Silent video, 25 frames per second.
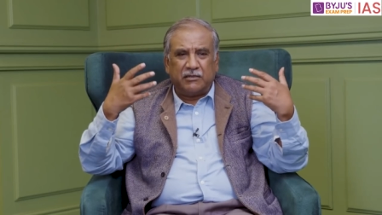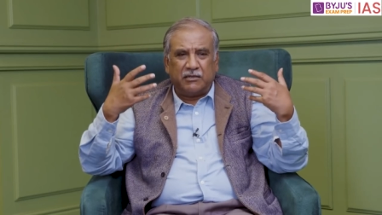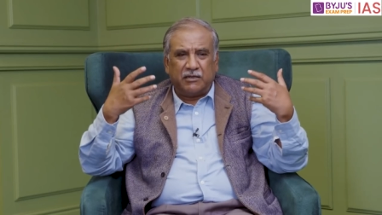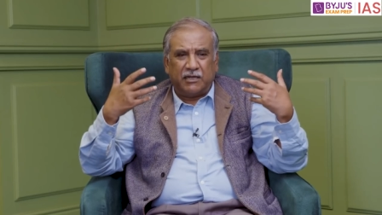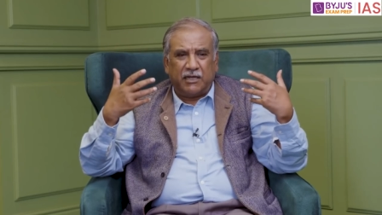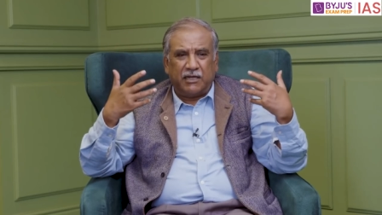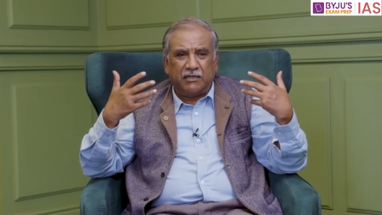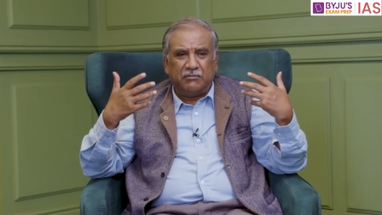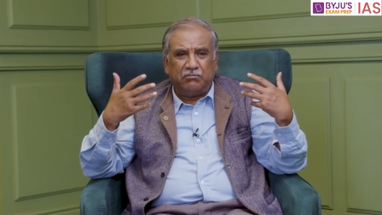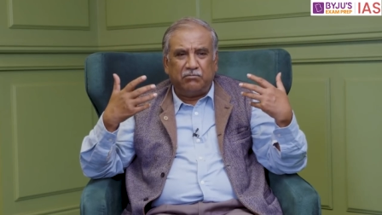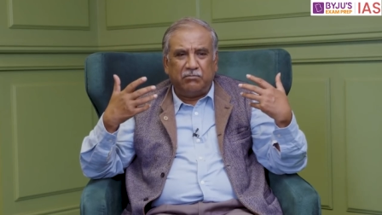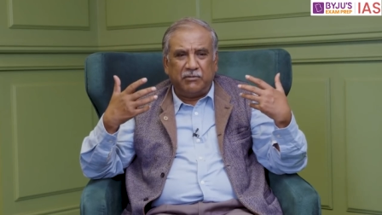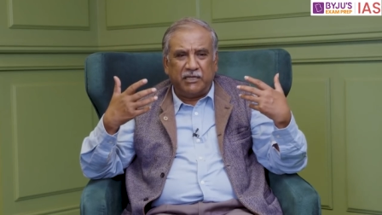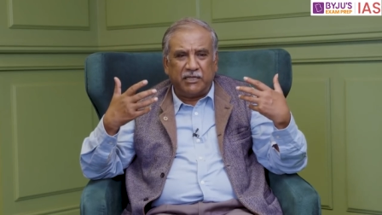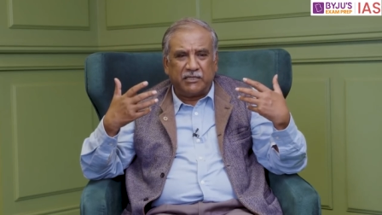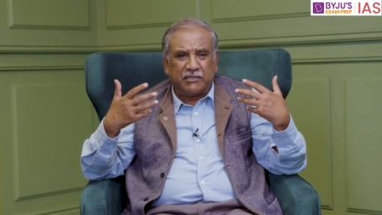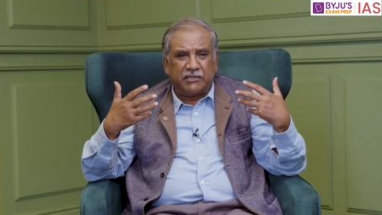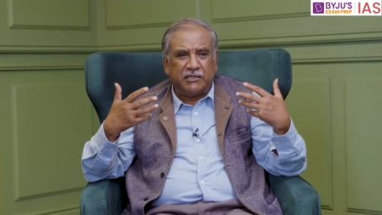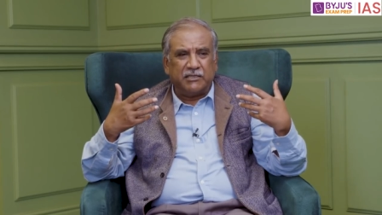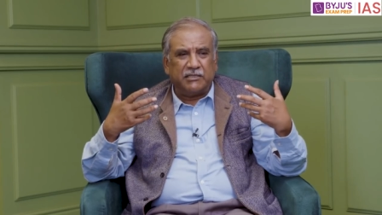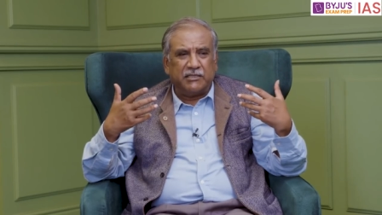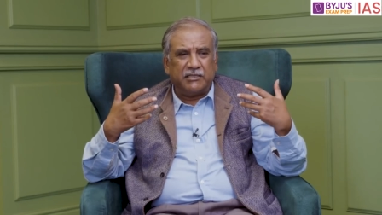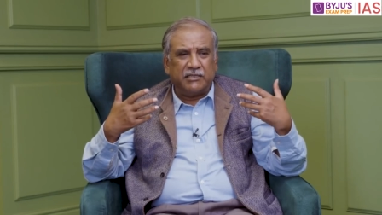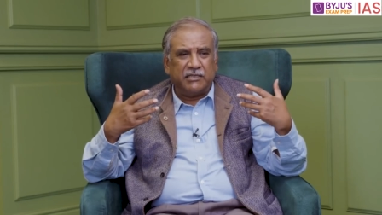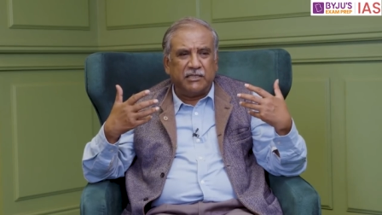and
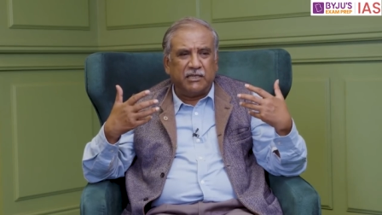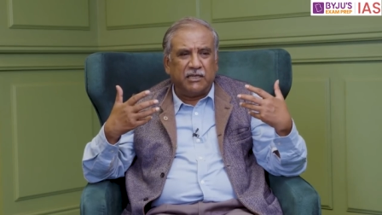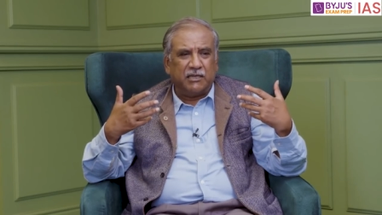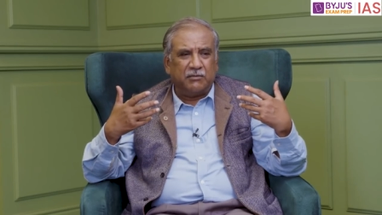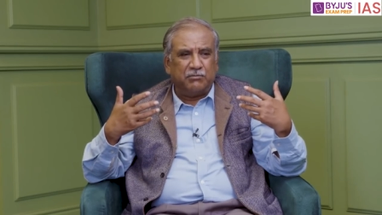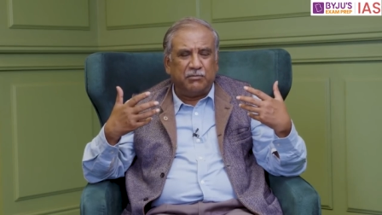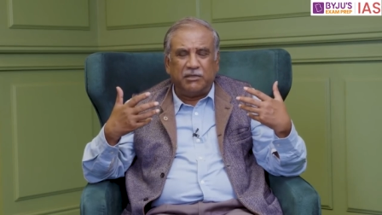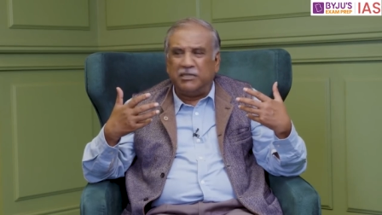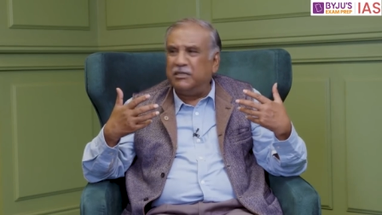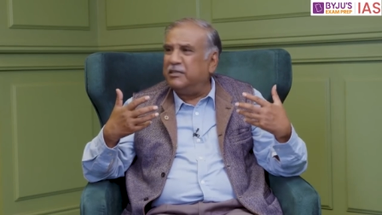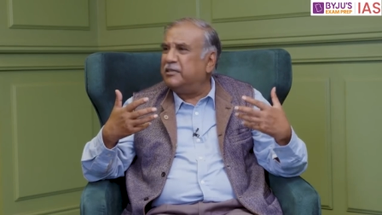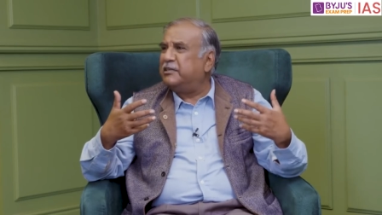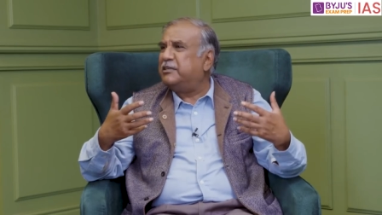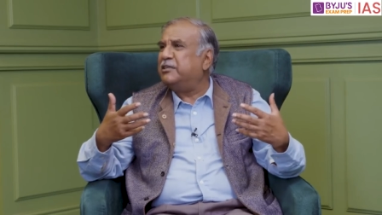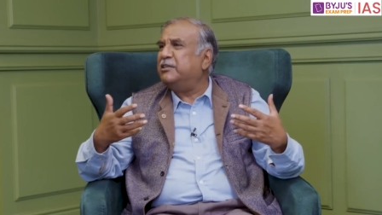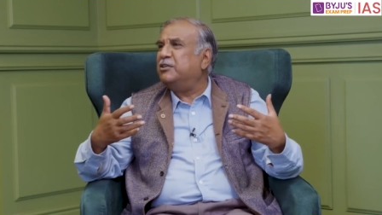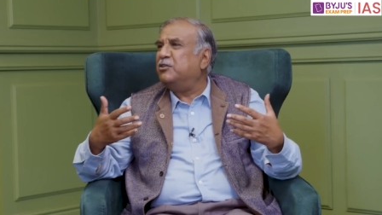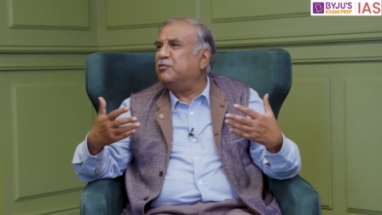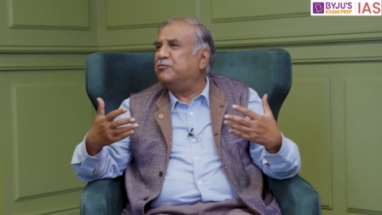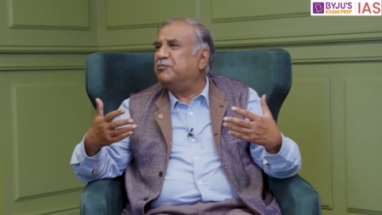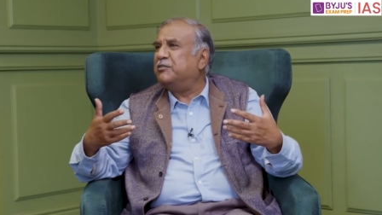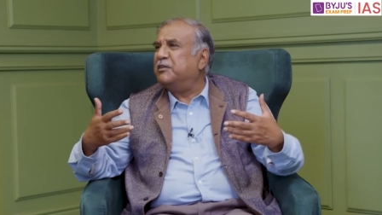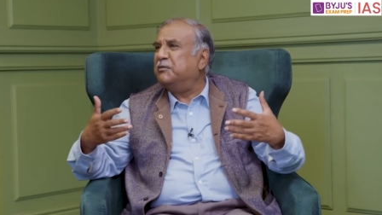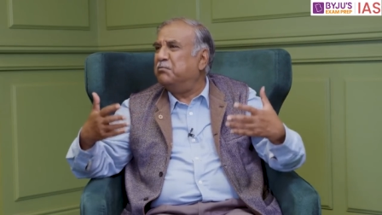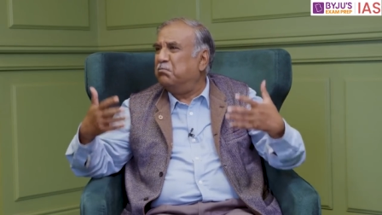making the ability
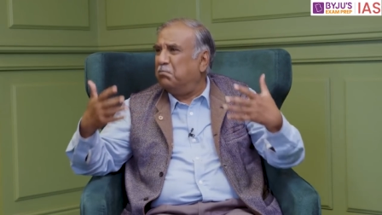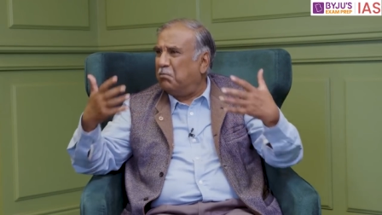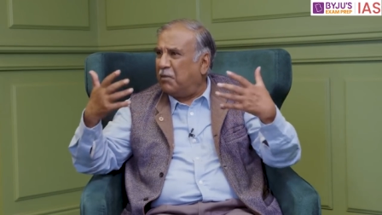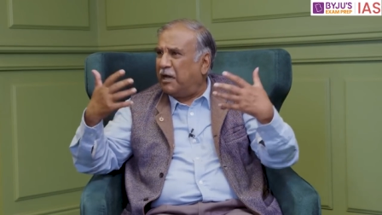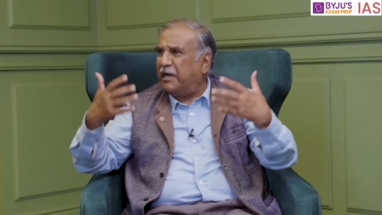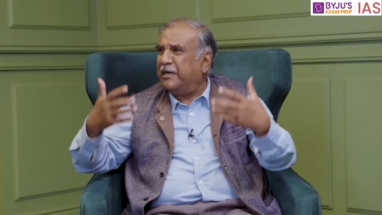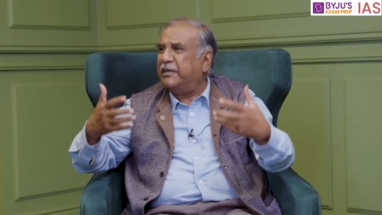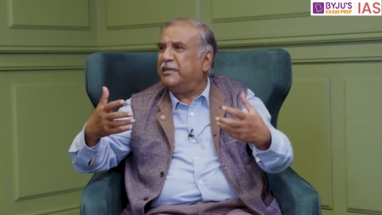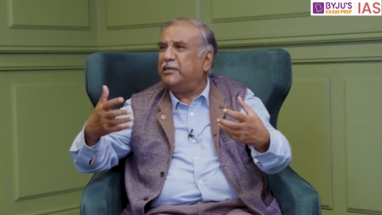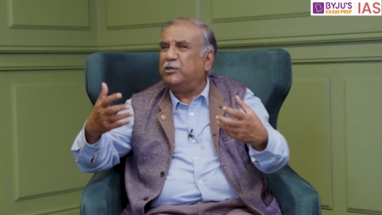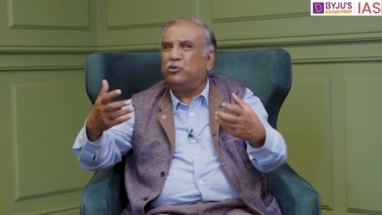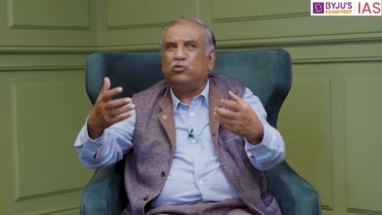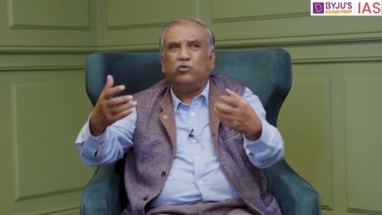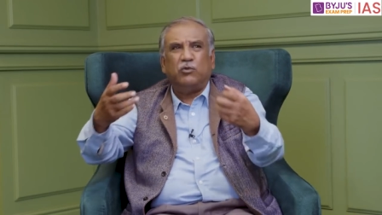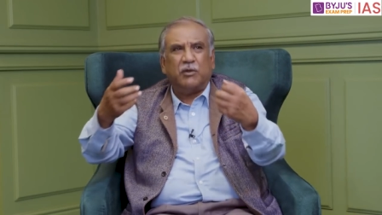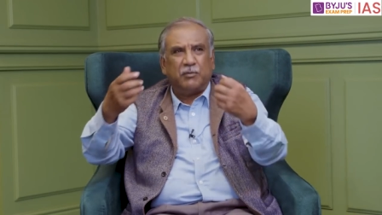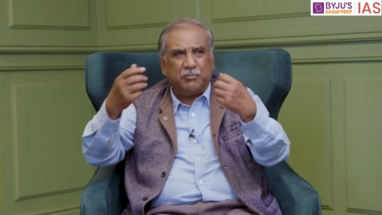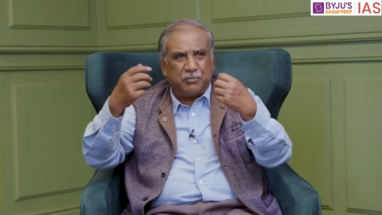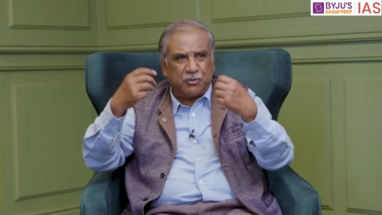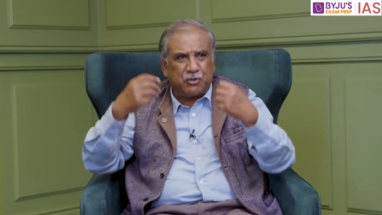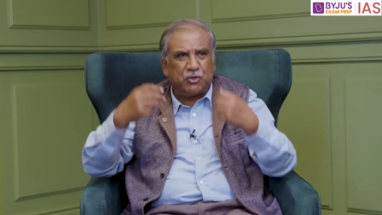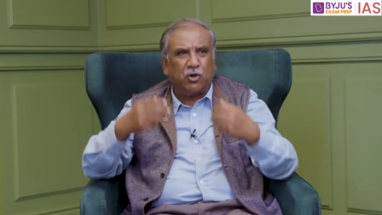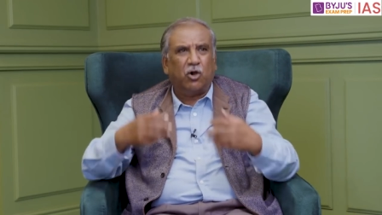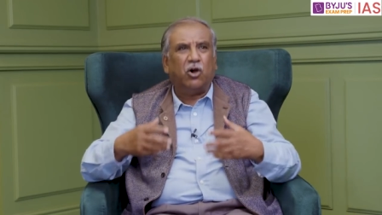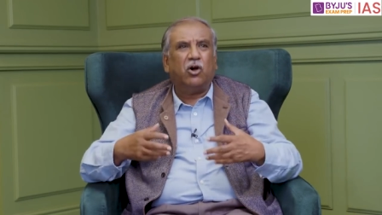of the mind to
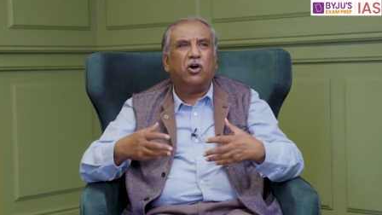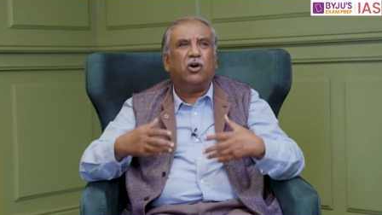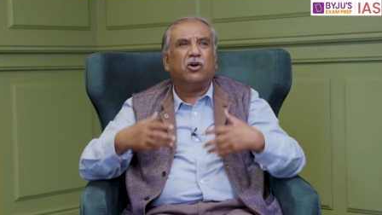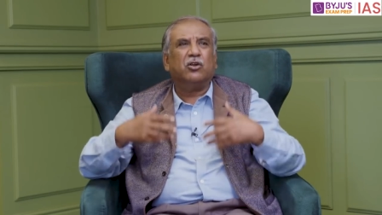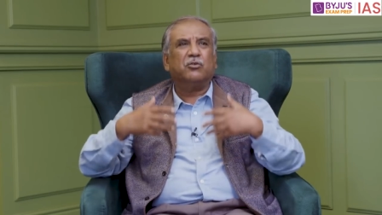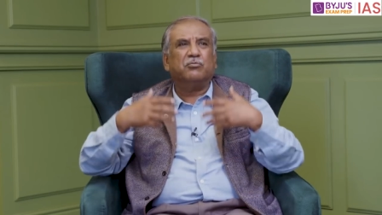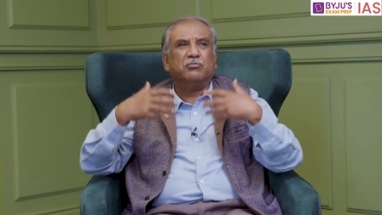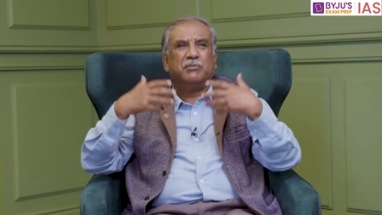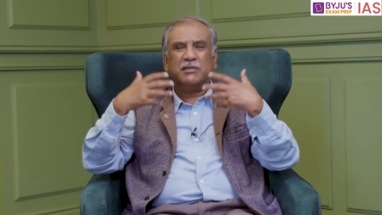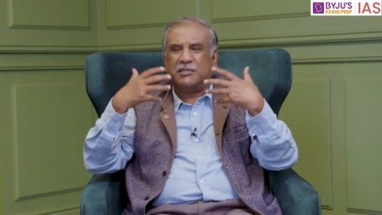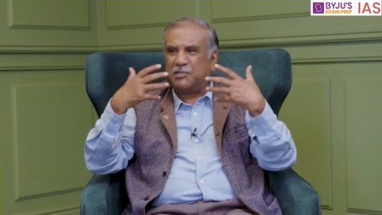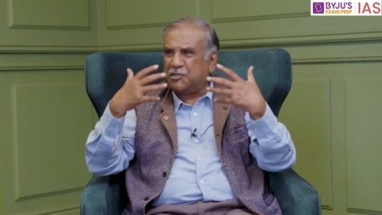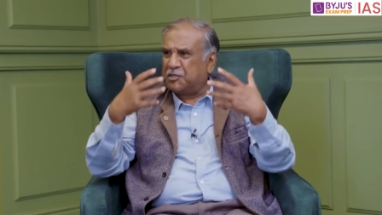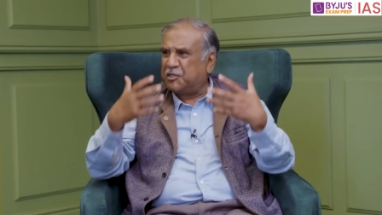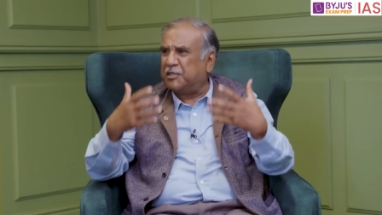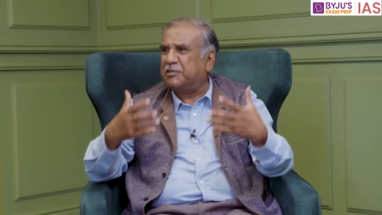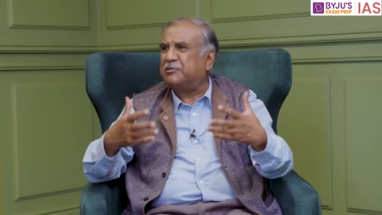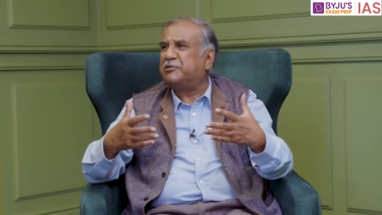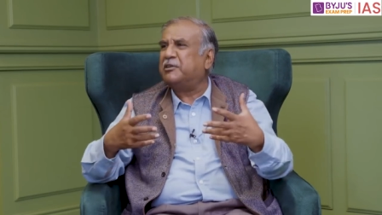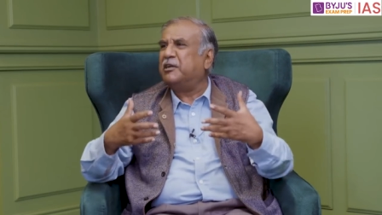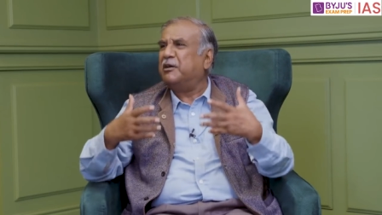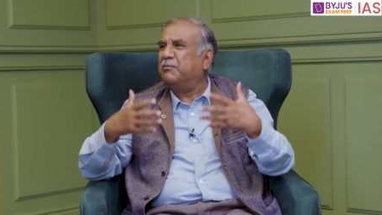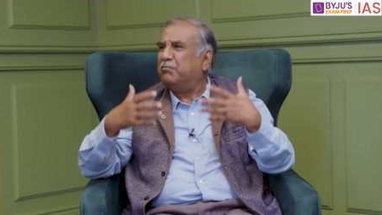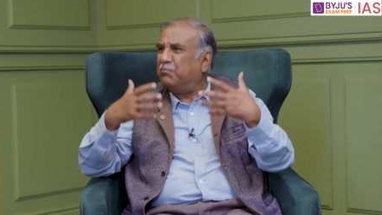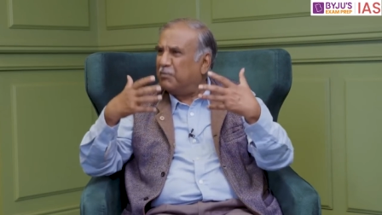absorb,
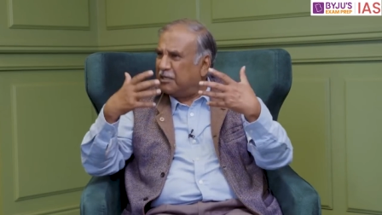etc.,